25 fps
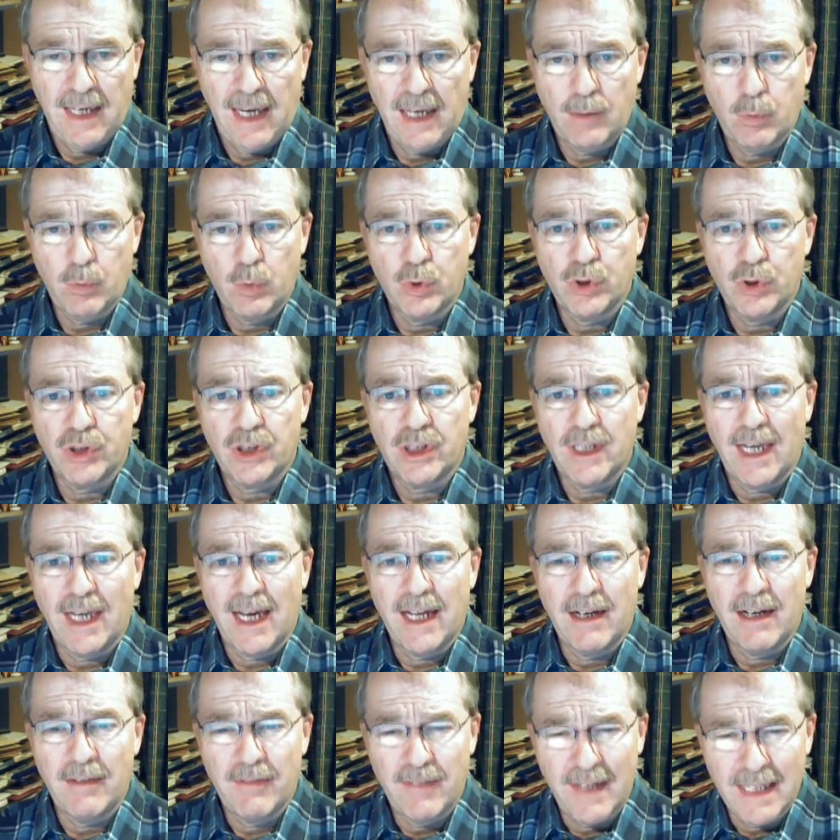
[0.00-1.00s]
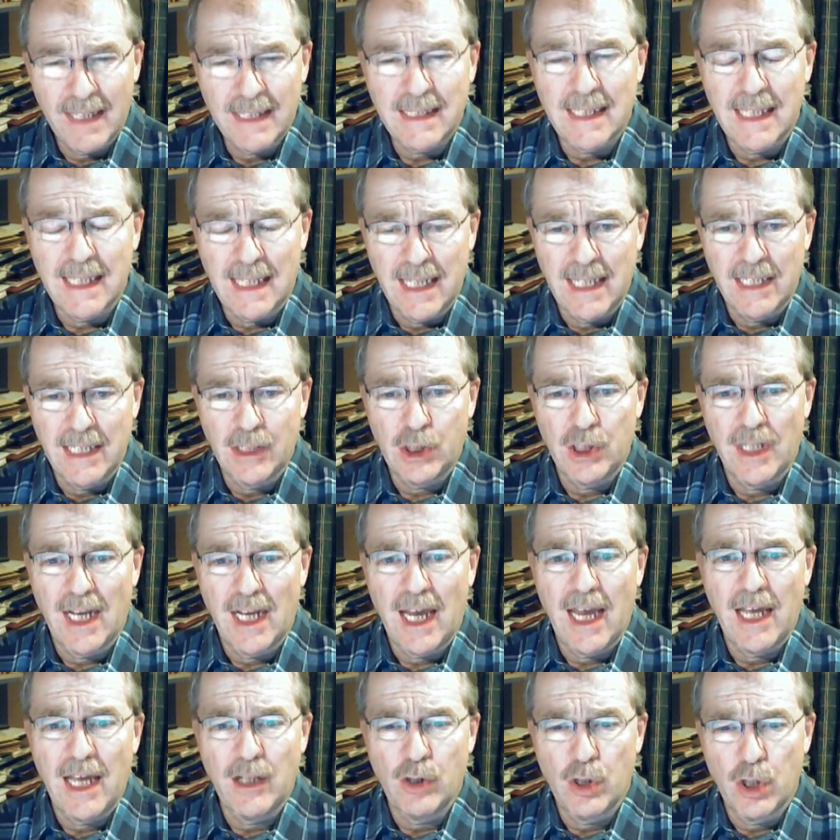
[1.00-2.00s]
it was an investigation
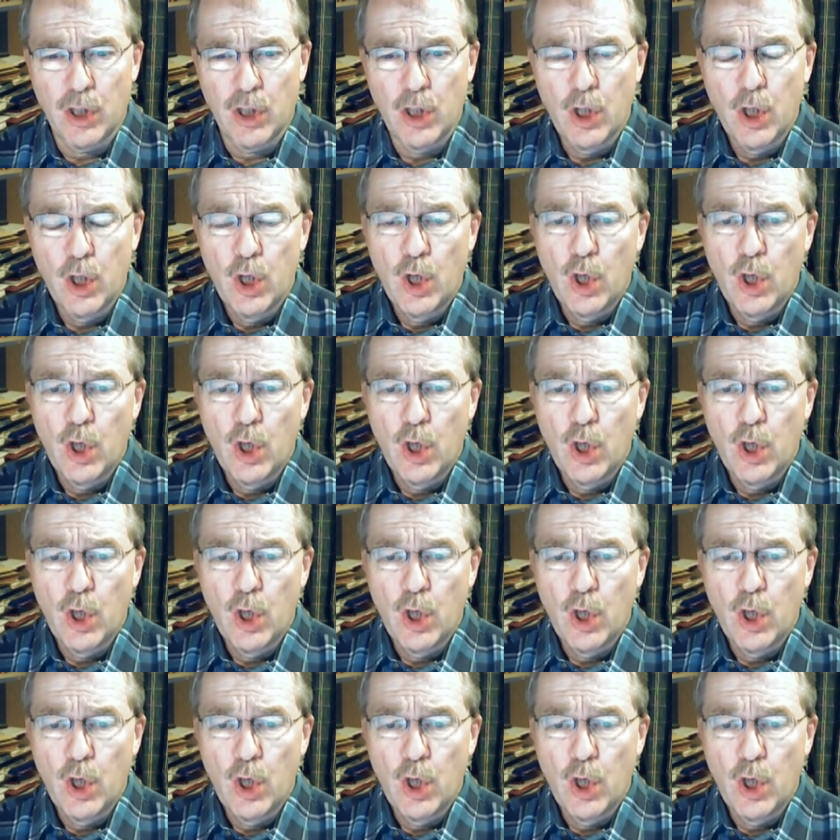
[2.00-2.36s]
into